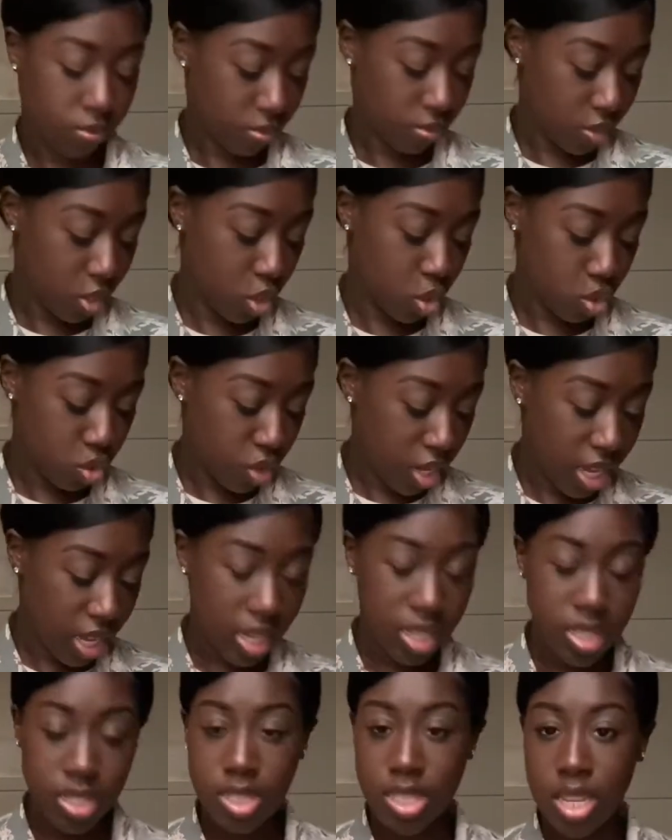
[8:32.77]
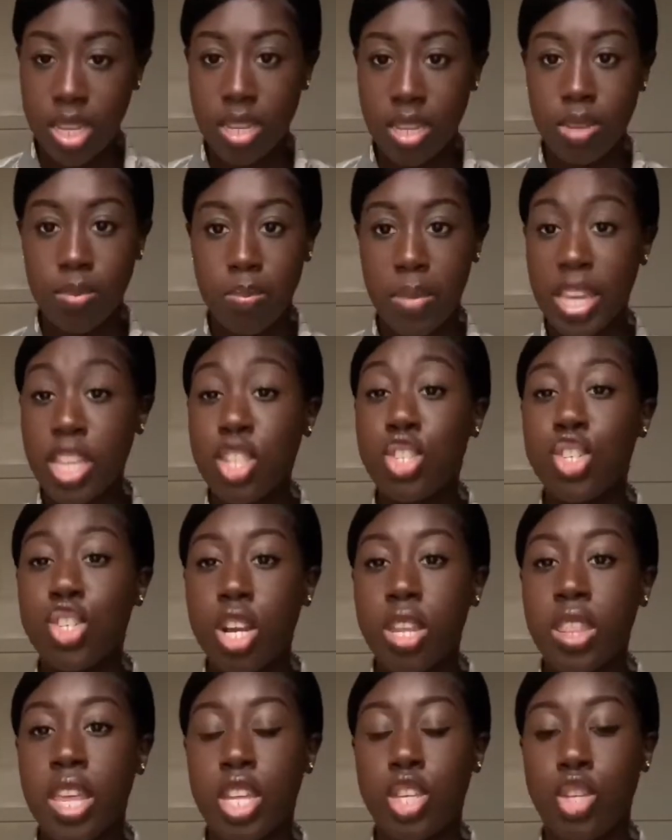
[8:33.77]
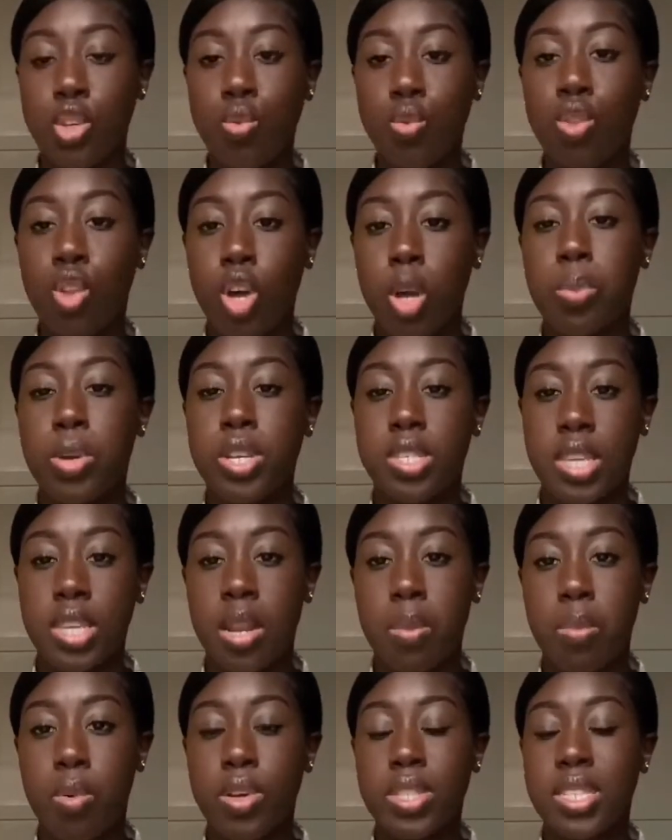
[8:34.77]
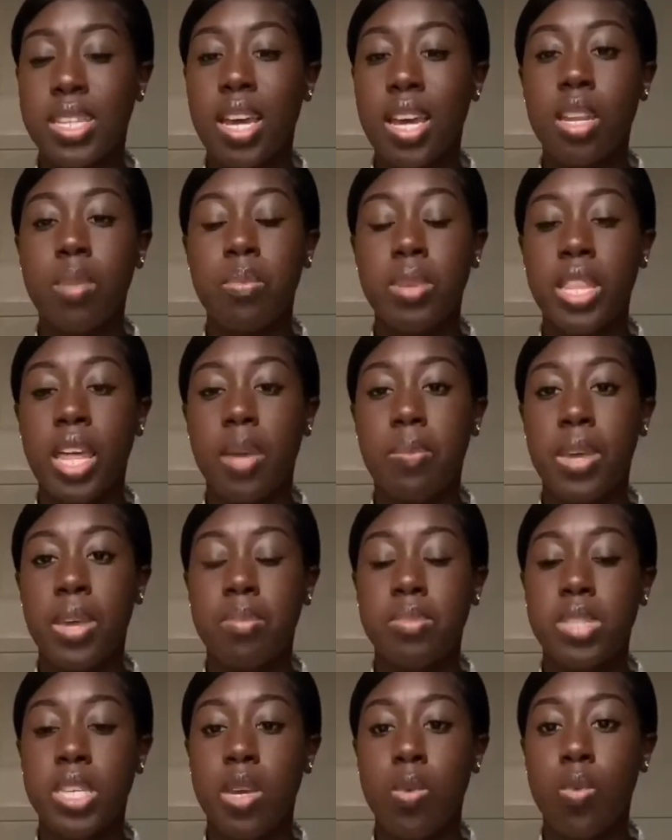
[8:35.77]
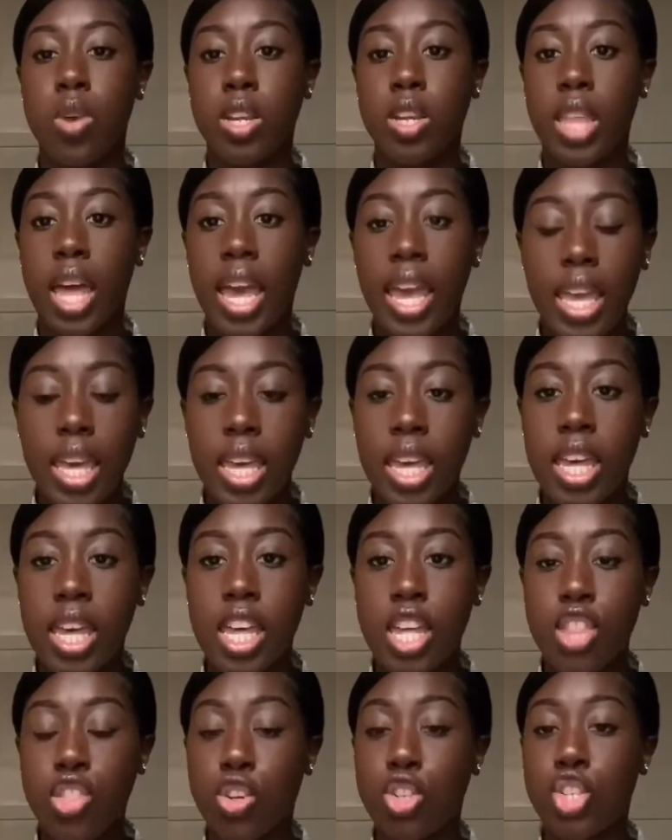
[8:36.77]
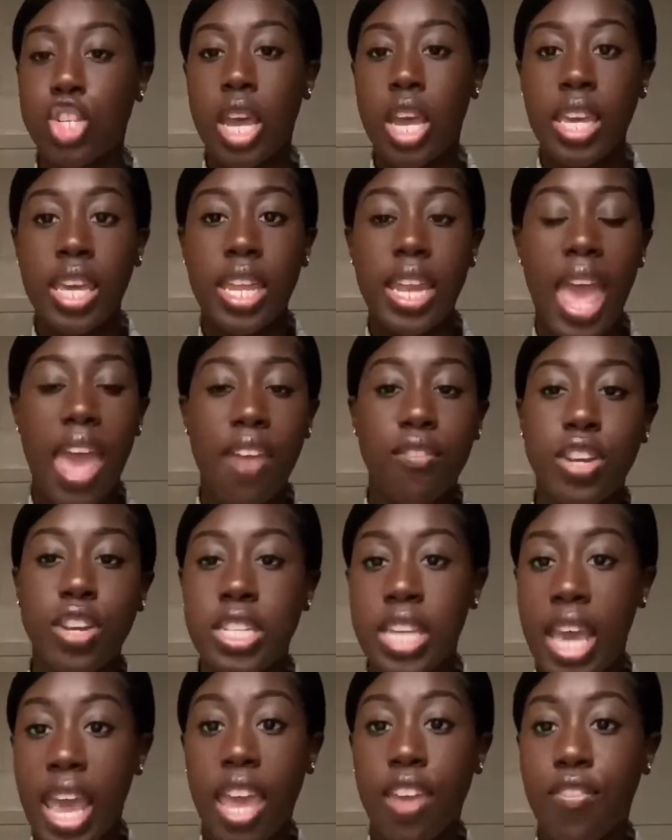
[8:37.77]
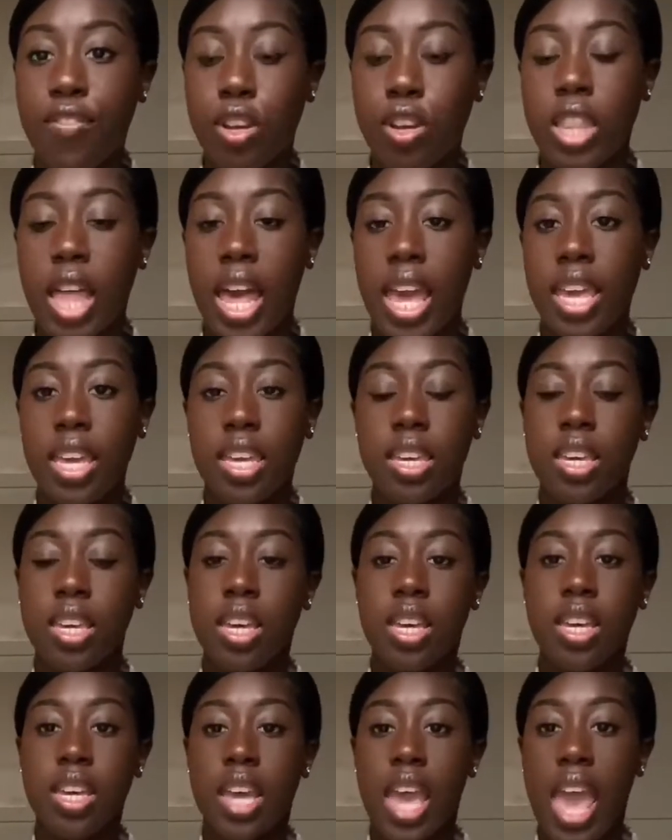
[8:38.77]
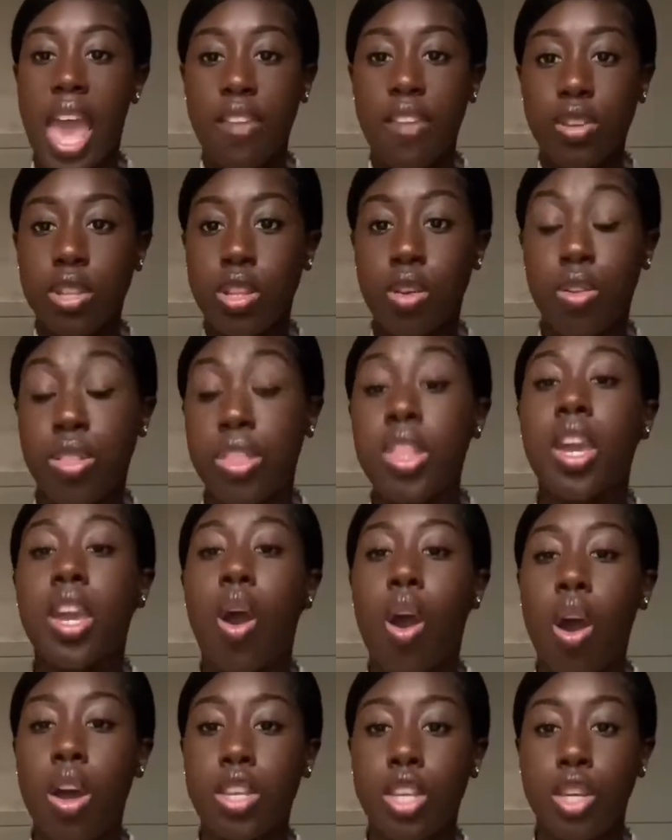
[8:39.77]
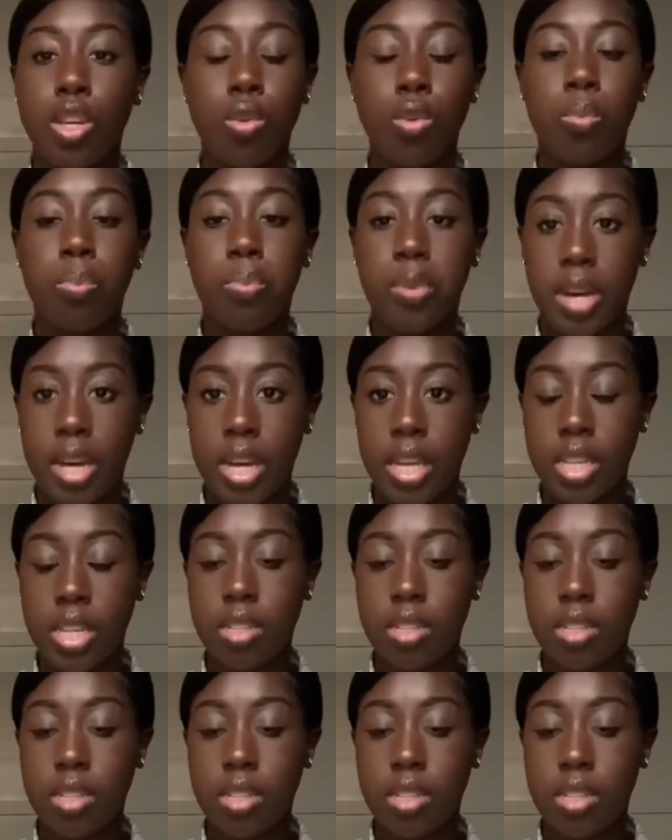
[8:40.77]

strings and making sure that you look presentable. It's not gonna be like BMT where like they're checking every day for like every little thing on you, but